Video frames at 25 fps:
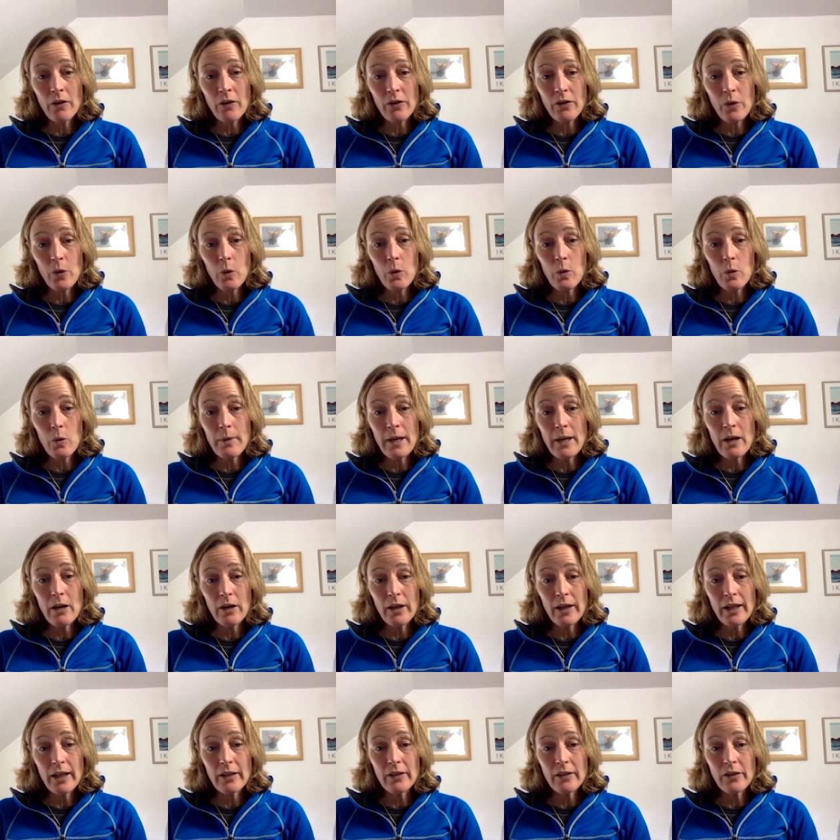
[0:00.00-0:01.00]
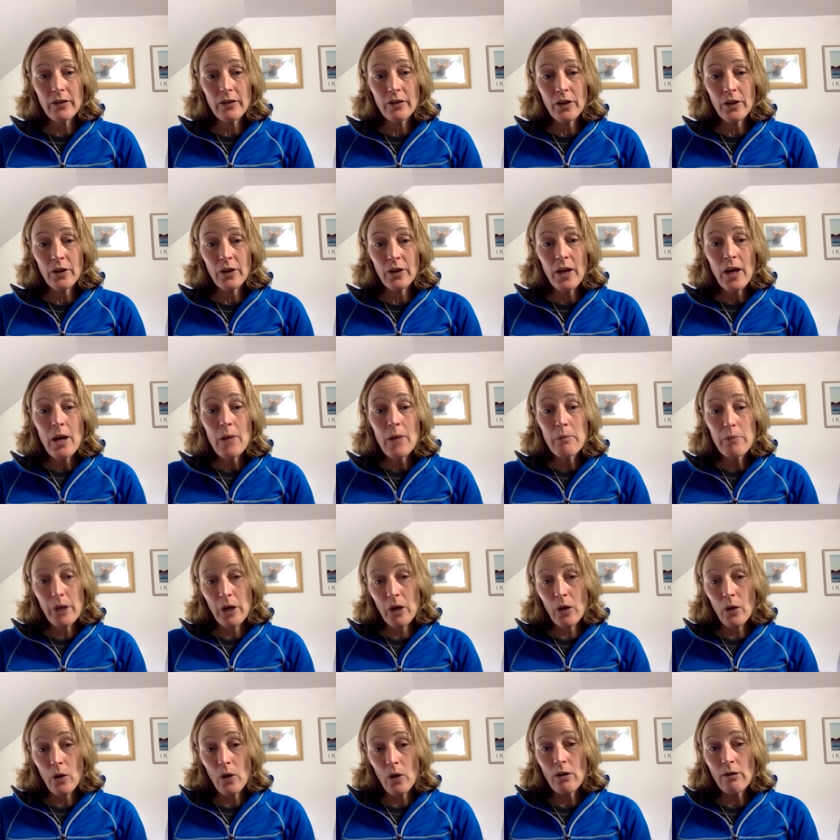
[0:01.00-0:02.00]
So we'll be looking to
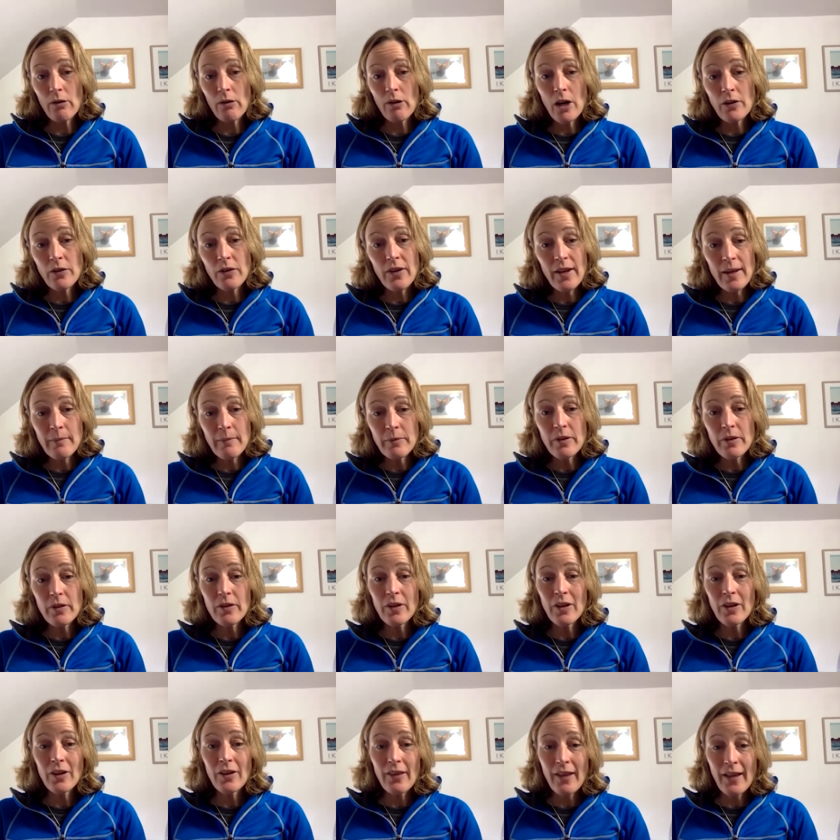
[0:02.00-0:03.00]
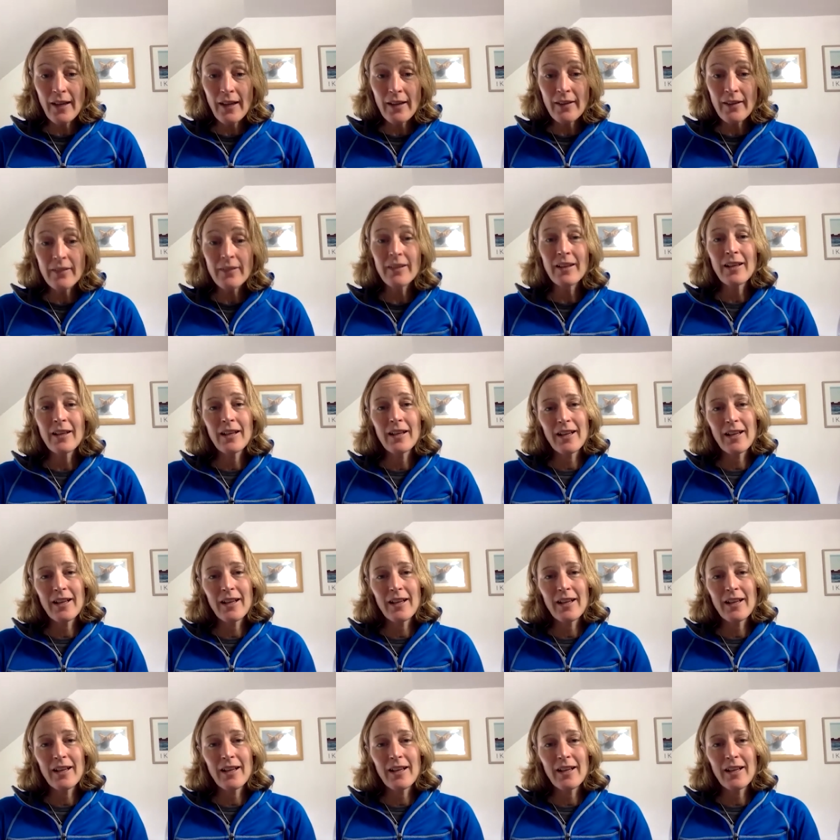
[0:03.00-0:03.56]
bring on our own team to do this